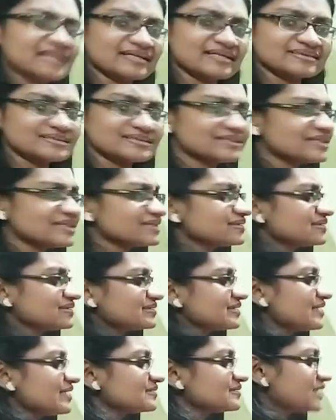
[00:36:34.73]
considering
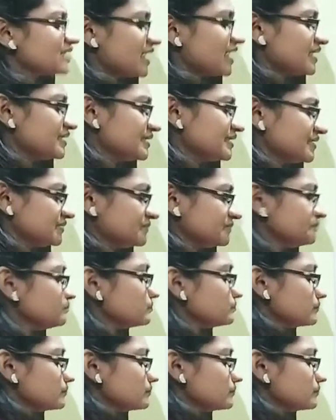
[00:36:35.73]
this as 100.